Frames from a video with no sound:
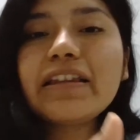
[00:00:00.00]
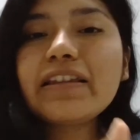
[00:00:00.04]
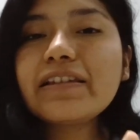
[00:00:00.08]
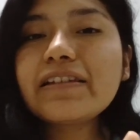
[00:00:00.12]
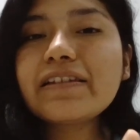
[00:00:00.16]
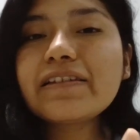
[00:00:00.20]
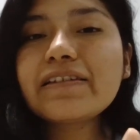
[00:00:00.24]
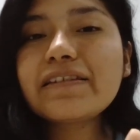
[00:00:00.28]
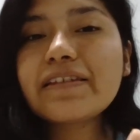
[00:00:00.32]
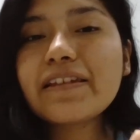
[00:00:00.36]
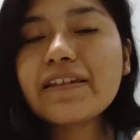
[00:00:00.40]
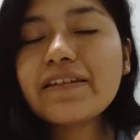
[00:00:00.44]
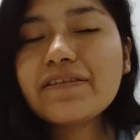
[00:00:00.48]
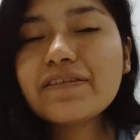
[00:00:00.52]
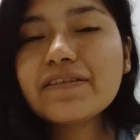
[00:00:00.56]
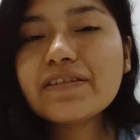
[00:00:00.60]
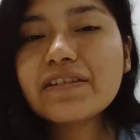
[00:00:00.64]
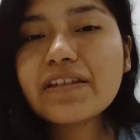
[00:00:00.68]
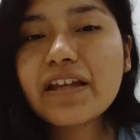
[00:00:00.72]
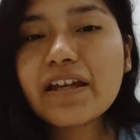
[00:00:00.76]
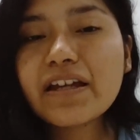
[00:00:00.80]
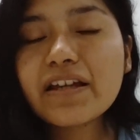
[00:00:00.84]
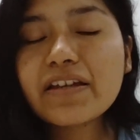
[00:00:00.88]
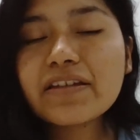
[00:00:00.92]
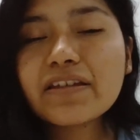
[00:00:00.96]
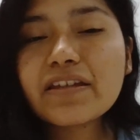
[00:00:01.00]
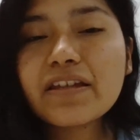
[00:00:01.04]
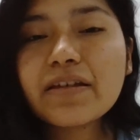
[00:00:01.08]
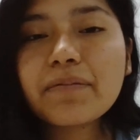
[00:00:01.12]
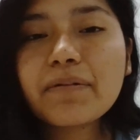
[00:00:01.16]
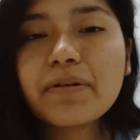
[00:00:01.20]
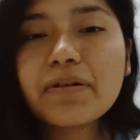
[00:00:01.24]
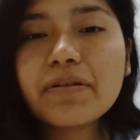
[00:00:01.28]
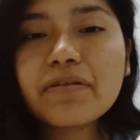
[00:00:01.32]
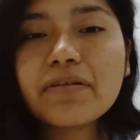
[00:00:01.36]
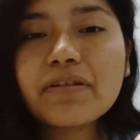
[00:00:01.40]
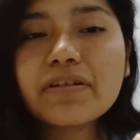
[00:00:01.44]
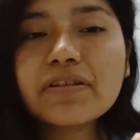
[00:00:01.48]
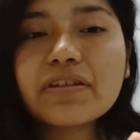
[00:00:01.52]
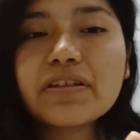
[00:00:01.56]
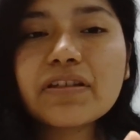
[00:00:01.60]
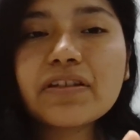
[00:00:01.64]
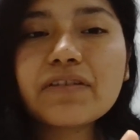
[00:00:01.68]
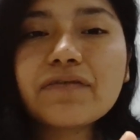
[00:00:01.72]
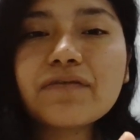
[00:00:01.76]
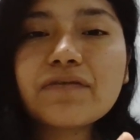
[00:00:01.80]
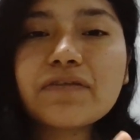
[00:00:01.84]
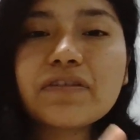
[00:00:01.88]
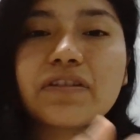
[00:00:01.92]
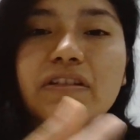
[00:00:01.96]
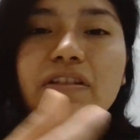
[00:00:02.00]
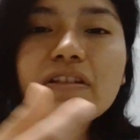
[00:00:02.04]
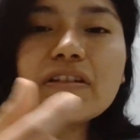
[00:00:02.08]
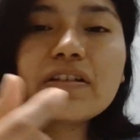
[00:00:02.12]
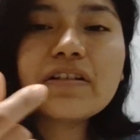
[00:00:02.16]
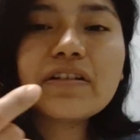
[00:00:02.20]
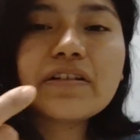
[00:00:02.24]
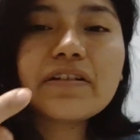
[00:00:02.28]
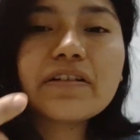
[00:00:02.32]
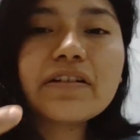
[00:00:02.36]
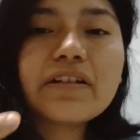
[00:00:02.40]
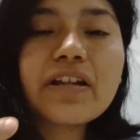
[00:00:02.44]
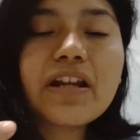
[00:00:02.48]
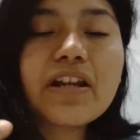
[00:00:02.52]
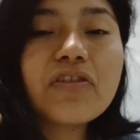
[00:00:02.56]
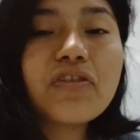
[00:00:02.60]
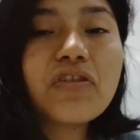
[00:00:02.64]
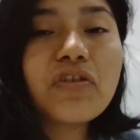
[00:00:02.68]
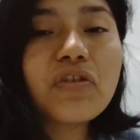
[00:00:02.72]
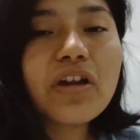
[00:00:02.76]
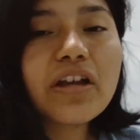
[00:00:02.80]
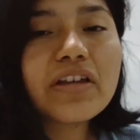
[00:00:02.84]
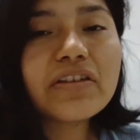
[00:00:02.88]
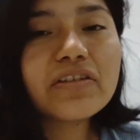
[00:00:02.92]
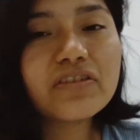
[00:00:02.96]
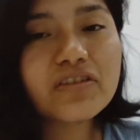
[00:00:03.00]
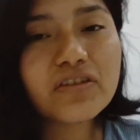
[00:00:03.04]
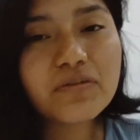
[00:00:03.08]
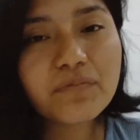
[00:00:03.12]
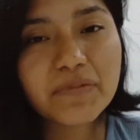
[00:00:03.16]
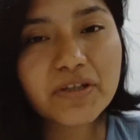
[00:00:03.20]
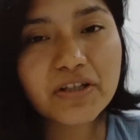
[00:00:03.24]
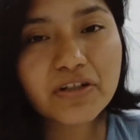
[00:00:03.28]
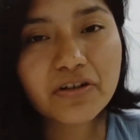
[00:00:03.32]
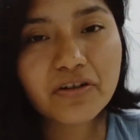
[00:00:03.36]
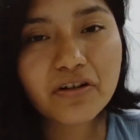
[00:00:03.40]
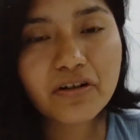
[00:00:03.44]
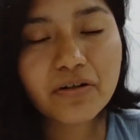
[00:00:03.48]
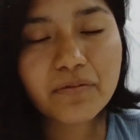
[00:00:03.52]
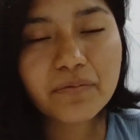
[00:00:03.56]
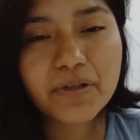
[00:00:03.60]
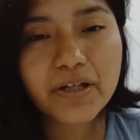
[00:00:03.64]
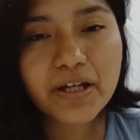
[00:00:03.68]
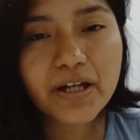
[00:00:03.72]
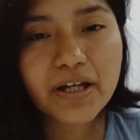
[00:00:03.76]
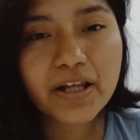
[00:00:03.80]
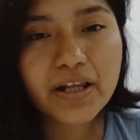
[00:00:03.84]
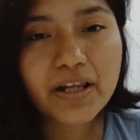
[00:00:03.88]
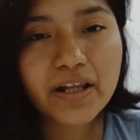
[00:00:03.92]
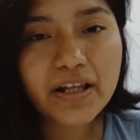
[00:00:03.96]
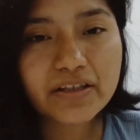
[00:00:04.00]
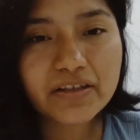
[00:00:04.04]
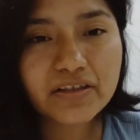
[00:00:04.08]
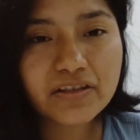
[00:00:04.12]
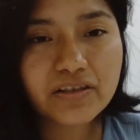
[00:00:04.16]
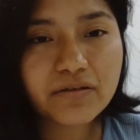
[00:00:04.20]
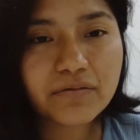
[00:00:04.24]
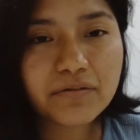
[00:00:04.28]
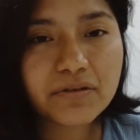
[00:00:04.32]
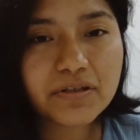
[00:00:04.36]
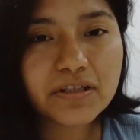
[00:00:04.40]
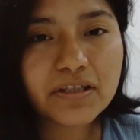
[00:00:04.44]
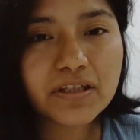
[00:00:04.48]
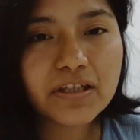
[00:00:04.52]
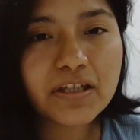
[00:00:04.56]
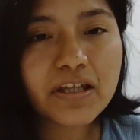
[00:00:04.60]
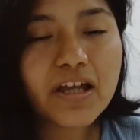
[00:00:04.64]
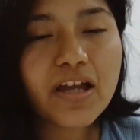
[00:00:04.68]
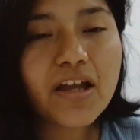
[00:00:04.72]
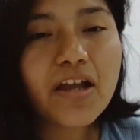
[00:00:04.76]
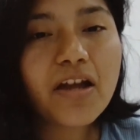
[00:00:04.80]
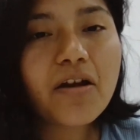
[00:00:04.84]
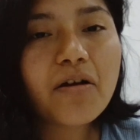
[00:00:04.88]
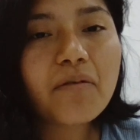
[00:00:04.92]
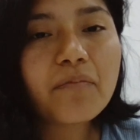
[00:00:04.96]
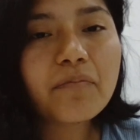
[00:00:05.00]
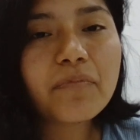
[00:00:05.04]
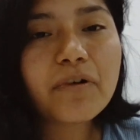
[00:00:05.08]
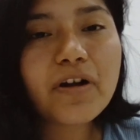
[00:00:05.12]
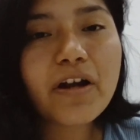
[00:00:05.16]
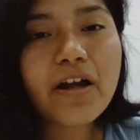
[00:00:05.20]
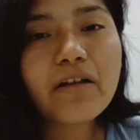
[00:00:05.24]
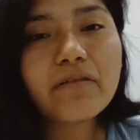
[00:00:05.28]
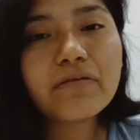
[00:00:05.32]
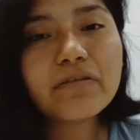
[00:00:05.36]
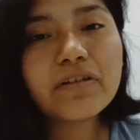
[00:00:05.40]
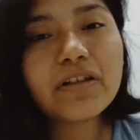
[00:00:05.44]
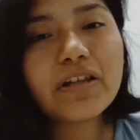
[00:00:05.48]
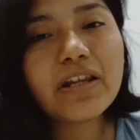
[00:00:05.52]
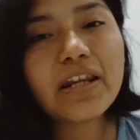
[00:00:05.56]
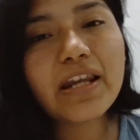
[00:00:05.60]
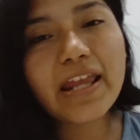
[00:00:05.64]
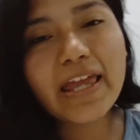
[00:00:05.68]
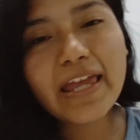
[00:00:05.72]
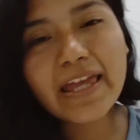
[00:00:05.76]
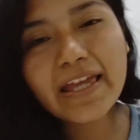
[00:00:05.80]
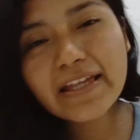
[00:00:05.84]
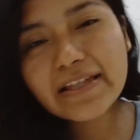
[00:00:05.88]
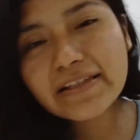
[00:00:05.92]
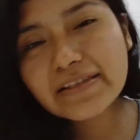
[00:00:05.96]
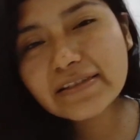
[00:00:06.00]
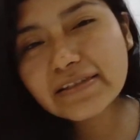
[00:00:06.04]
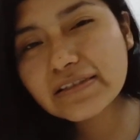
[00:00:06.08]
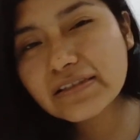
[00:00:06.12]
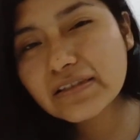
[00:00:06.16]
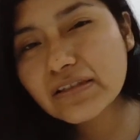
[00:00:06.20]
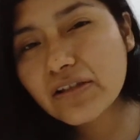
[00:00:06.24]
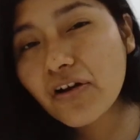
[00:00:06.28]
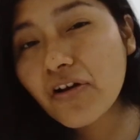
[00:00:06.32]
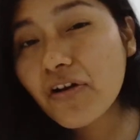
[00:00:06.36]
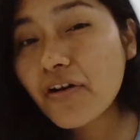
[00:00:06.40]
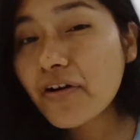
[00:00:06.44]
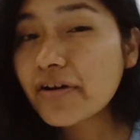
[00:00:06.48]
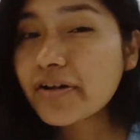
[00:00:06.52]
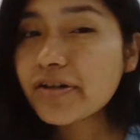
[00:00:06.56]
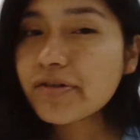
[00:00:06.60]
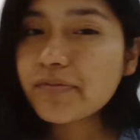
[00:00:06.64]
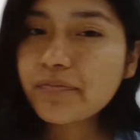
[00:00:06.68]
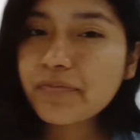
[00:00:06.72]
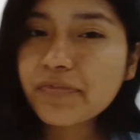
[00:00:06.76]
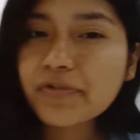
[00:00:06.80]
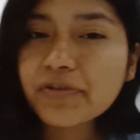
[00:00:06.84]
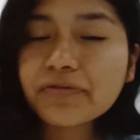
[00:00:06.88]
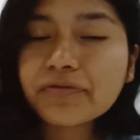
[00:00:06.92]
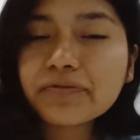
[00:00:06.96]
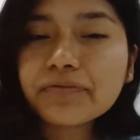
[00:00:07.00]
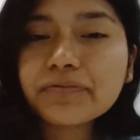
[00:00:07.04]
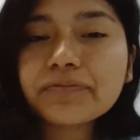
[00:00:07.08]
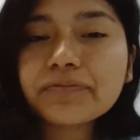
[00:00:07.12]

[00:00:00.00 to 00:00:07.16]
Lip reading: and at the same time evaluate if their antimicrobial activity probably less or